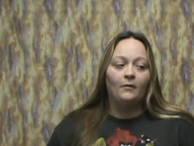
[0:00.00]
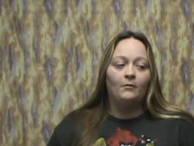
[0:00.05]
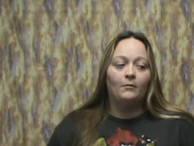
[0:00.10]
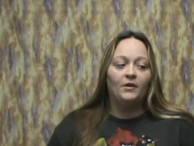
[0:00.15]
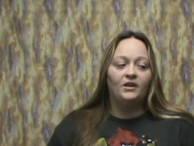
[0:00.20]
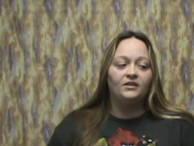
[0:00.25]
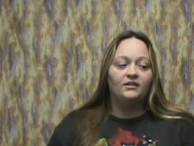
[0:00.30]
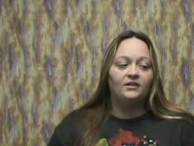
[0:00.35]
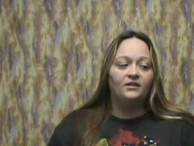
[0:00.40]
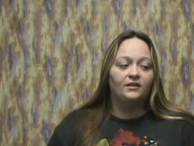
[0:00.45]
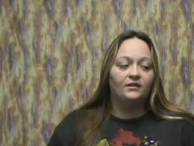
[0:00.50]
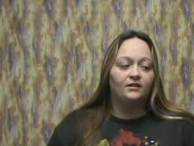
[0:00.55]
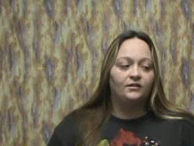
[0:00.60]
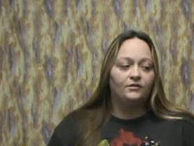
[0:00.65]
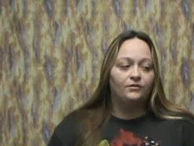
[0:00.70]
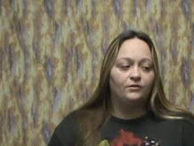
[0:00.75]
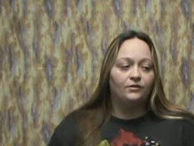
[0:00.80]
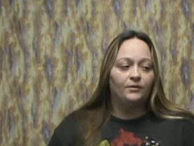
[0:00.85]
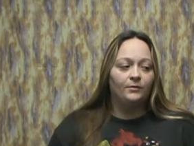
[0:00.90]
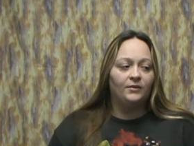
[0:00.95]
My
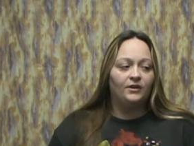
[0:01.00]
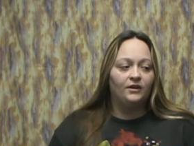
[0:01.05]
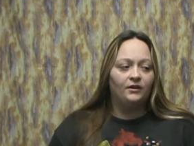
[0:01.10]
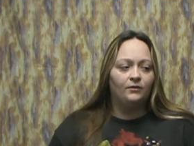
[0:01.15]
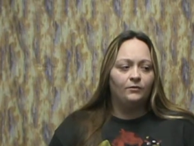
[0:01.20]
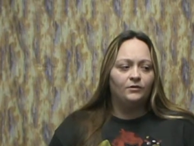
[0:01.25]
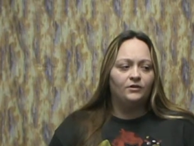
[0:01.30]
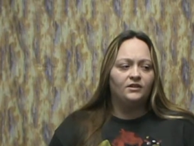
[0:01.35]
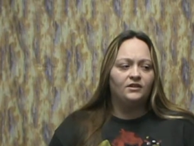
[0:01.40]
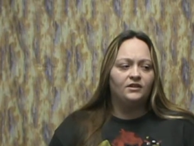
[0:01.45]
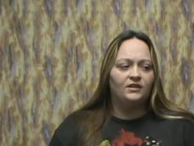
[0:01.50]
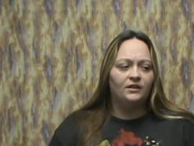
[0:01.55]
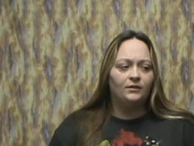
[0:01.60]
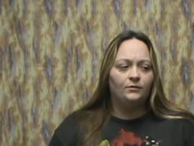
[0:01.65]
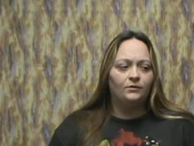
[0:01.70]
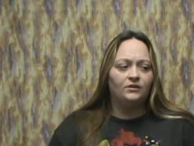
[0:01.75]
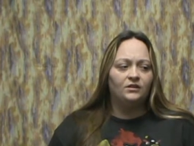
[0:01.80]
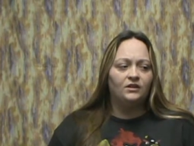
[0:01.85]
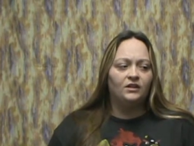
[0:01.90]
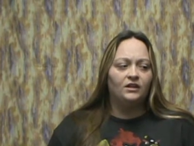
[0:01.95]
second treatment, I want to say,
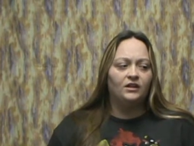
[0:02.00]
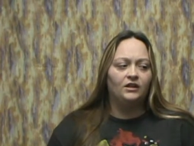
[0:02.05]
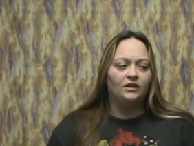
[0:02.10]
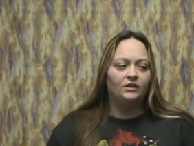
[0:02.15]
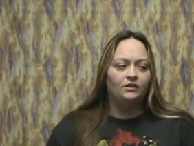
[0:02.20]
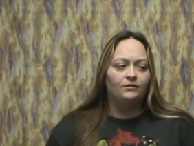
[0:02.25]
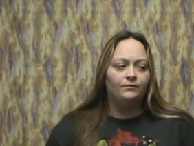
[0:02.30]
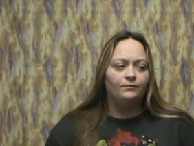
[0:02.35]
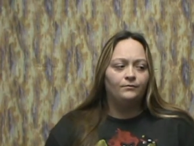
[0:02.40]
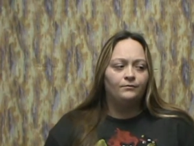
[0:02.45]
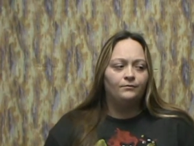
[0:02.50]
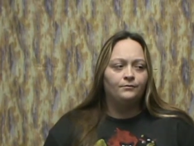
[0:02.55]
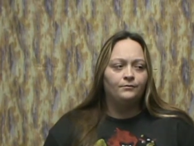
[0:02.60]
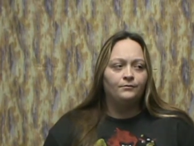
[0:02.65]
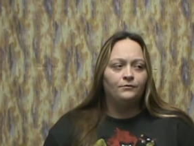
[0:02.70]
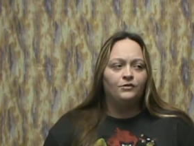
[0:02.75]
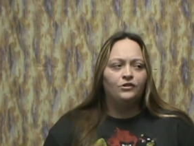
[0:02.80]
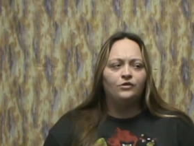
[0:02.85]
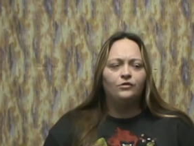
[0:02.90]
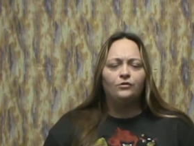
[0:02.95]
was like
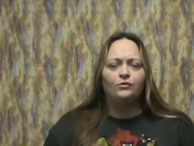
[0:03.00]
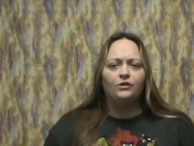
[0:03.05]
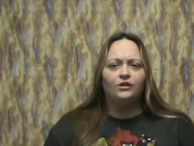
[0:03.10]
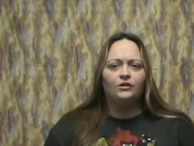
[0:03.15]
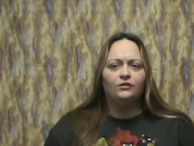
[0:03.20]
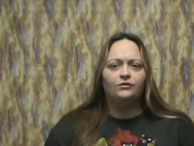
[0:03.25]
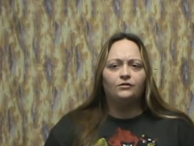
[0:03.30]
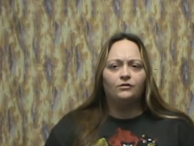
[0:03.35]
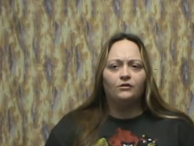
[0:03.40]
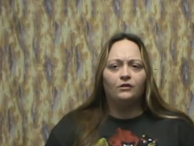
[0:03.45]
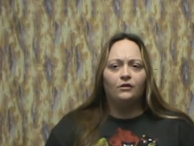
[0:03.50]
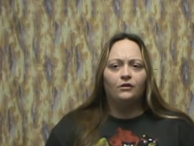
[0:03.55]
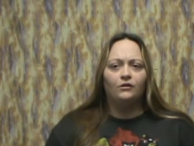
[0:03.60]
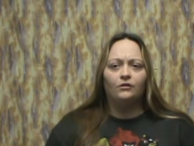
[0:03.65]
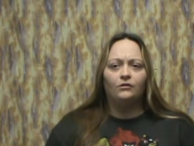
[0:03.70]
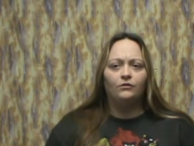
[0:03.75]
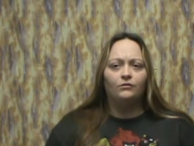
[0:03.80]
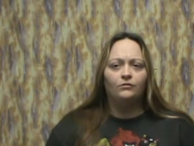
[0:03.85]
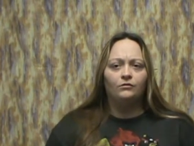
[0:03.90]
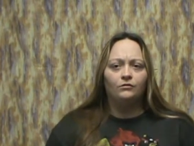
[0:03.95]
two years
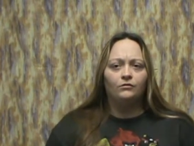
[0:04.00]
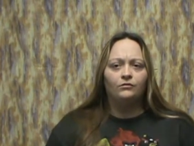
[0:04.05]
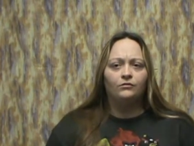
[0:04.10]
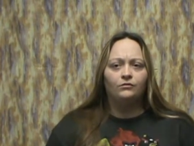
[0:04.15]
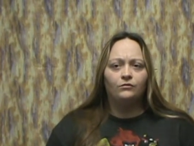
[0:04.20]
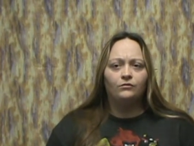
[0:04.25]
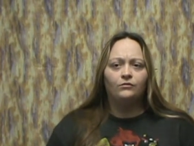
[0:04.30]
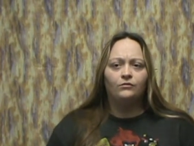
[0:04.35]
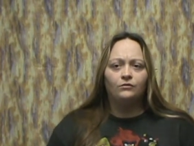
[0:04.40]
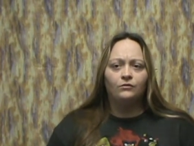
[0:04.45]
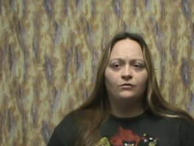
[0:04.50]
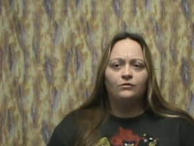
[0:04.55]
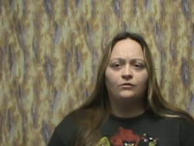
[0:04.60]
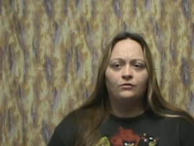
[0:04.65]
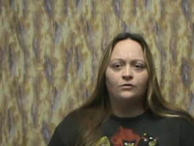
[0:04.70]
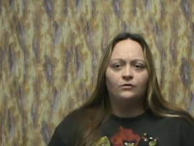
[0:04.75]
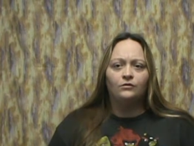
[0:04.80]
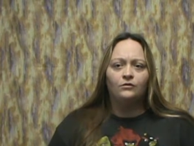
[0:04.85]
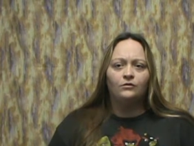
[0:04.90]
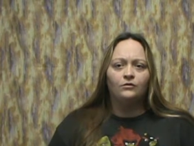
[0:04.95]
ago. And you
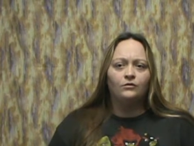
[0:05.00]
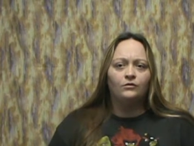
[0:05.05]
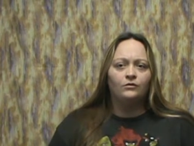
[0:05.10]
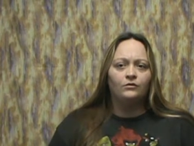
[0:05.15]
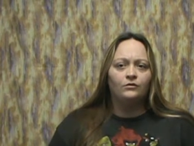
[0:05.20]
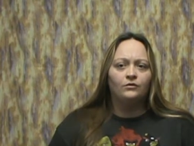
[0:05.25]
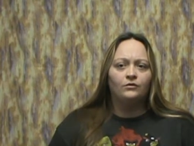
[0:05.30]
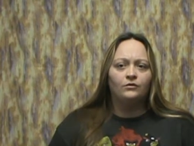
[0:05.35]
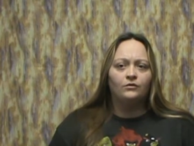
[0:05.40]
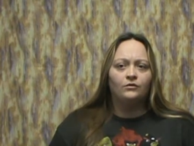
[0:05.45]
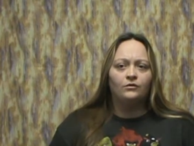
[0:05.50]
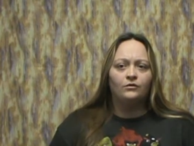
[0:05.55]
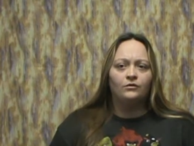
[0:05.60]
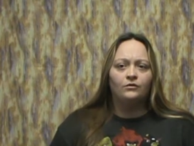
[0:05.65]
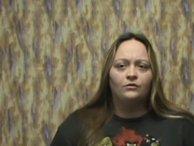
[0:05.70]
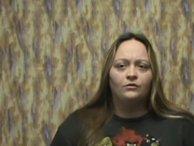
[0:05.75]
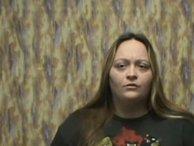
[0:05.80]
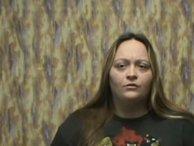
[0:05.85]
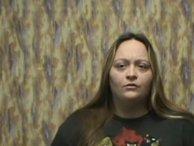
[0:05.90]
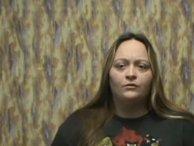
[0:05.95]
haven't had any more
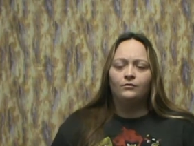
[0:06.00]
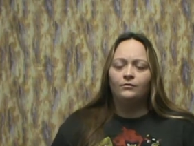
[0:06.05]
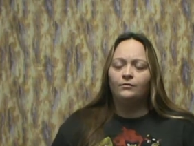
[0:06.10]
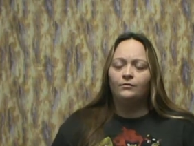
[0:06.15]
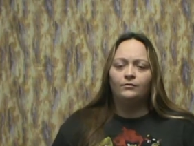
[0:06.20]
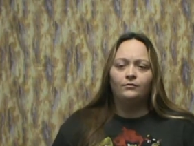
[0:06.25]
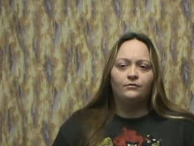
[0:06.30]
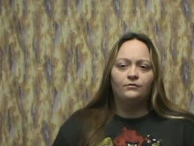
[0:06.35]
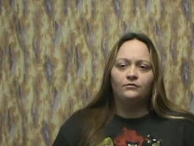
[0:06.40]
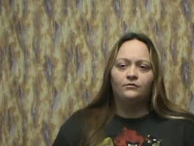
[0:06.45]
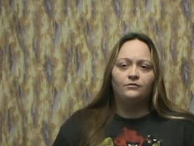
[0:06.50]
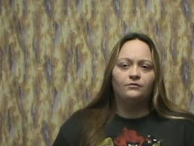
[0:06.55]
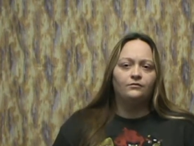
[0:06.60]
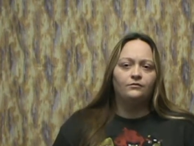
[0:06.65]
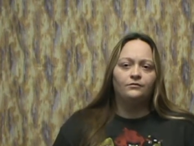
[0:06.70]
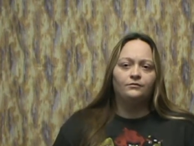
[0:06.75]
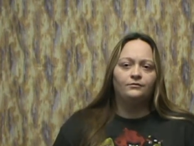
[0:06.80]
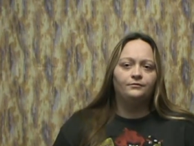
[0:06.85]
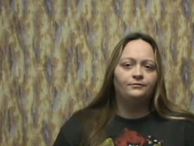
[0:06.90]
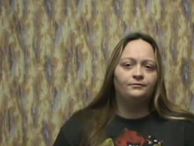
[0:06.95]
problems with it at all?
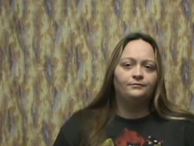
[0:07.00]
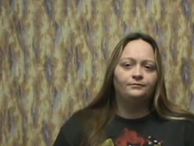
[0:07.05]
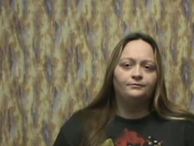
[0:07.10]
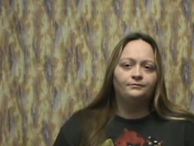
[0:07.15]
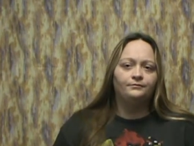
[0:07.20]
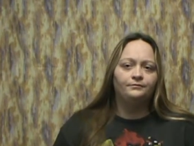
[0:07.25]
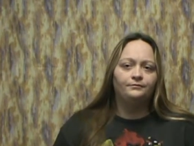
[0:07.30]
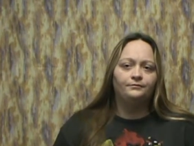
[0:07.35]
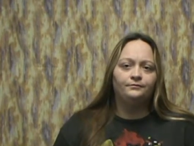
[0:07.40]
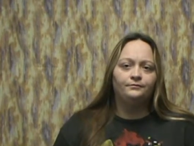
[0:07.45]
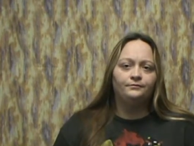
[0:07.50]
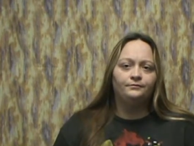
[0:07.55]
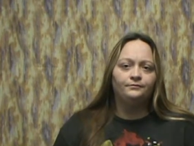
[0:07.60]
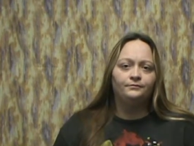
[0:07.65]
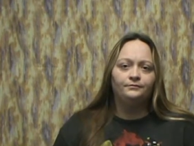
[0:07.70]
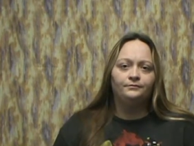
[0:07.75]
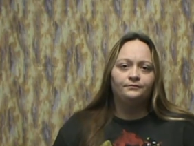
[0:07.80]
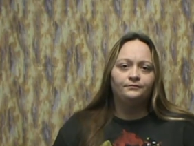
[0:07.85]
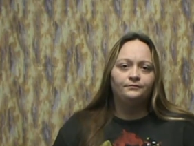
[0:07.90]
Mm-mm. Wonderful.